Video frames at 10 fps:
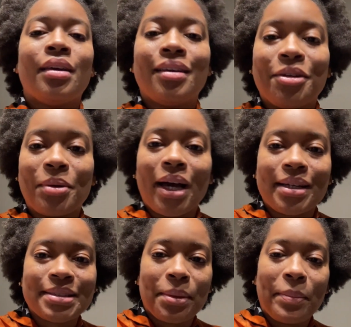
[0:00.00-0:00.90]
You
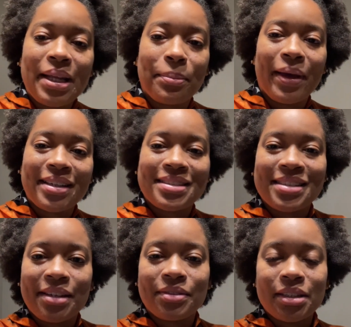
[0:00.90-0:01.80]
guys made it back
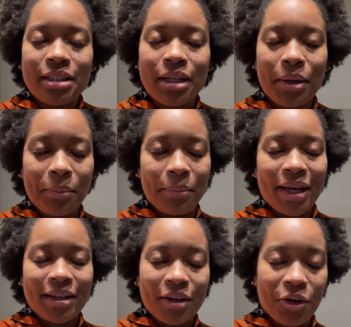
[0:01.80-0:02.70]
safely
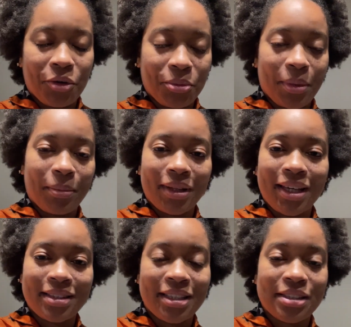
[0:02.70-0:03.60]
back home. I'm
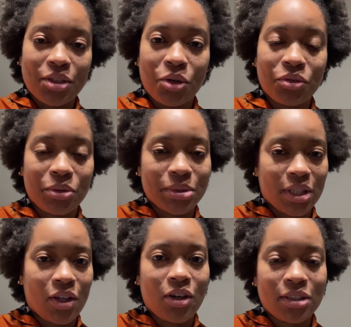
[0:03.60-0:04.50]
glad the day is over. It was a
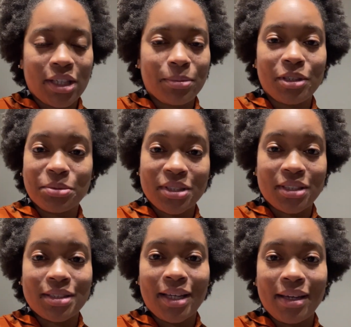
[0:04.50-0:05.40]
long day, but it was a
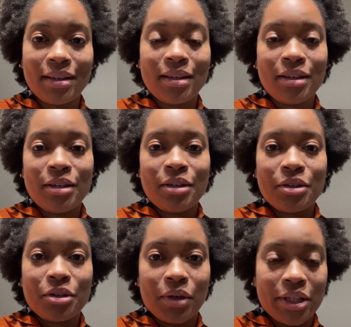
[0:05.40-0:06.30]
good day.
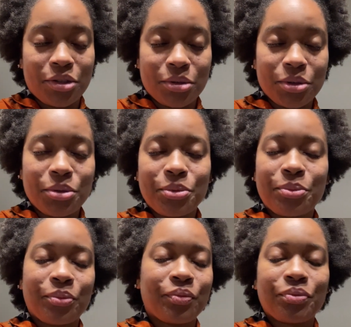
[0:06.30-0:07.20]
Great crew,
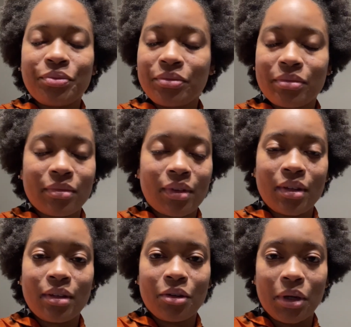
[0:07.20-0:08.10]

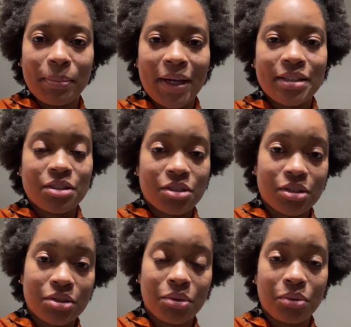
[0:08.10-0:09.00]
great
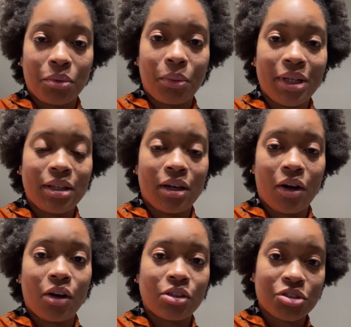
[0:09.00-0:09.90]
passengers, we
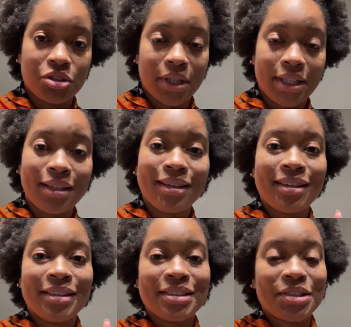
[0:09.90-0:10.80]
are straight.
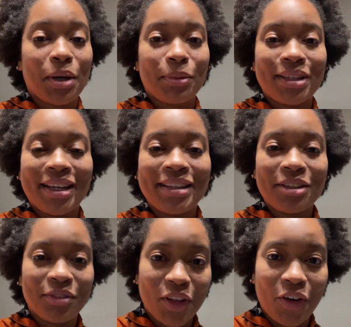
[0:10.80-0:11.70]
So I'm gonna end the
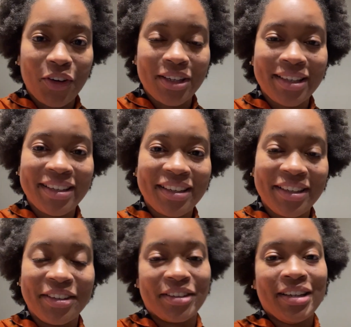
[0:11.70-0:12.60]
vlog
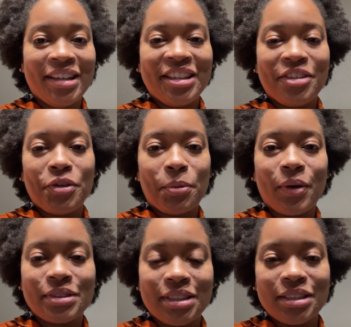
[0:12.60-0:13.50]
here. If you
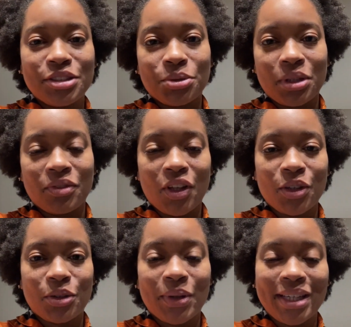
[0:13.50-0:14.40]
all did enjoy the
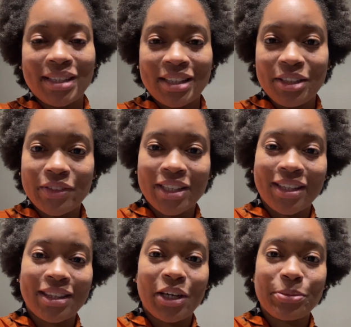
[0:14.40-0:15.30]
vlog, go ahead and leave it a
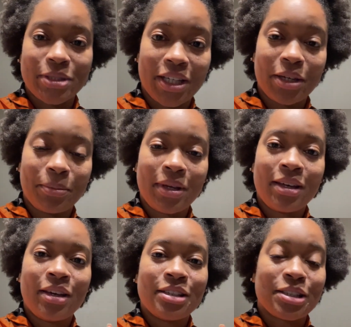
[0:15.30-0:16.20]
thumbs up.
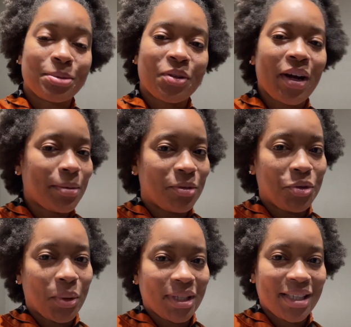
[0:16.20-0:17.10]
Subscribe if
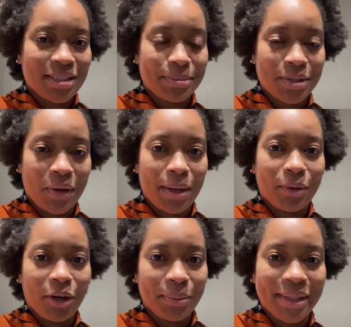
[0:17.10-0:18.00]
you are not subscribed
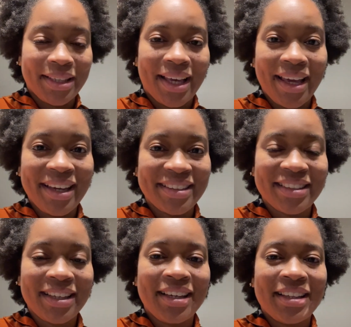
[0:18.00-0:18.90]
already. And
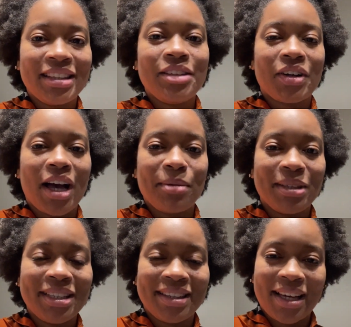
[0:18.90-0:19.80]
leave a
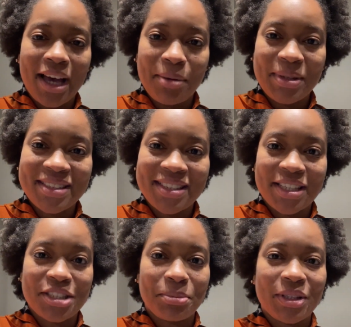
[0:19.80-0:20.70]
comment in the comment
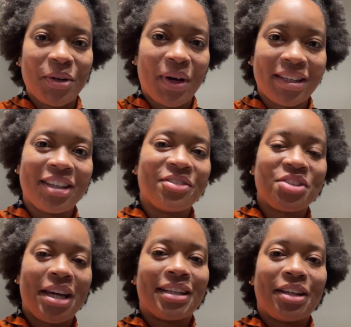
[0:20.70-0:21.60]
section below. I love
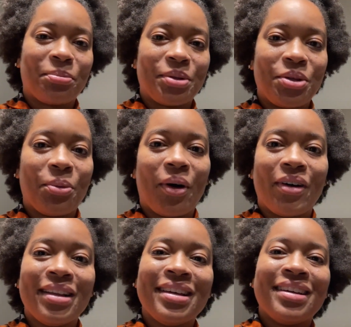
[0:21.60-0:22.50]
chatting it up with you all.
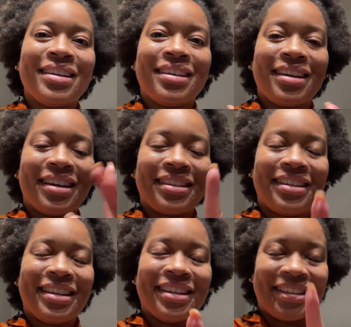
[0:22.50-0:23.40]

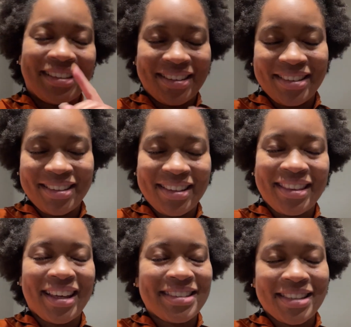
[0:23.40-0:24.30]
Again,
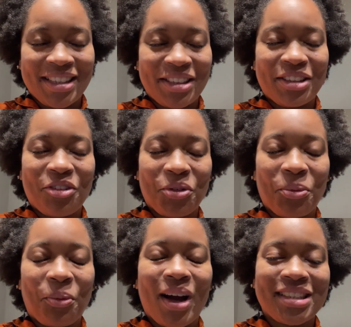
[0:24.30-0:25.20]
thanks again for
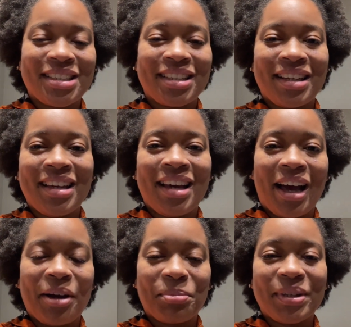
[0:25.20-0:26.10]
watching.
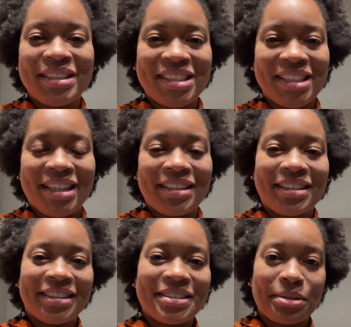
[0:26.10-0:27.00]
I appreciate
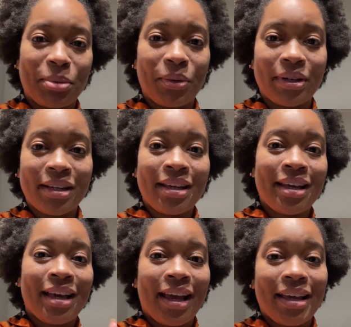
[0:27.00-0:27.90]
the support.
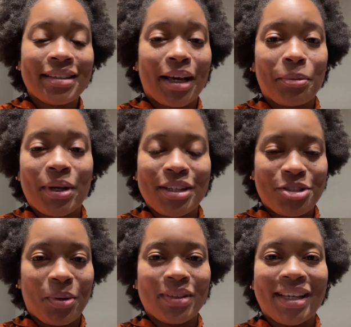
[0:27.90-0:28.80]
And I will
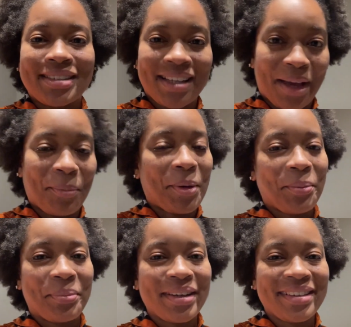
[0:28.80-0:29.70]
catch you all next time.
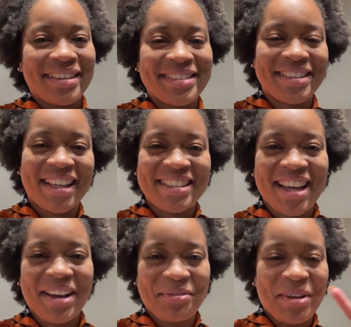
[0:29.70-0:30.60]
But until that
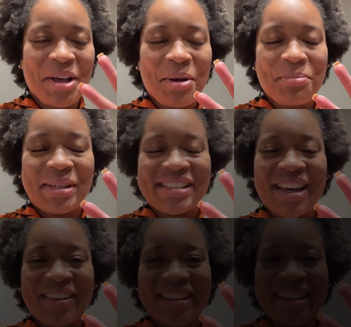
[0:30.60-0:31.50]
time, peace out.